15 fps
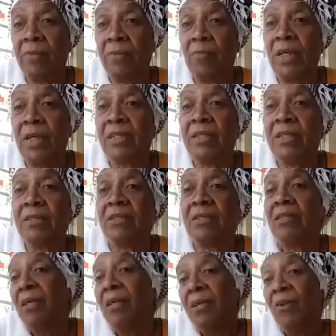because
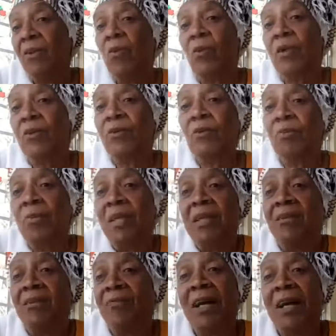no one could
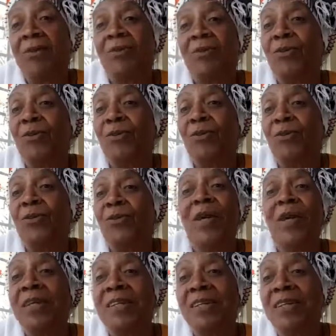believe I could do
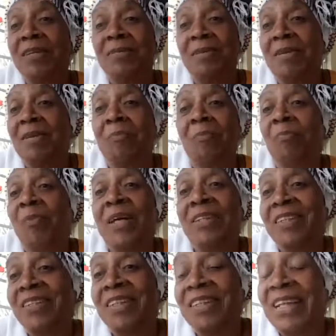anything better
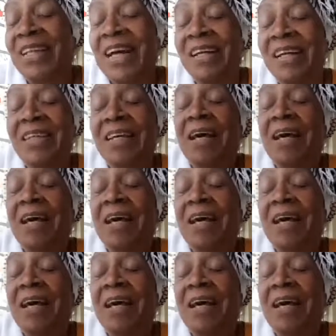than that.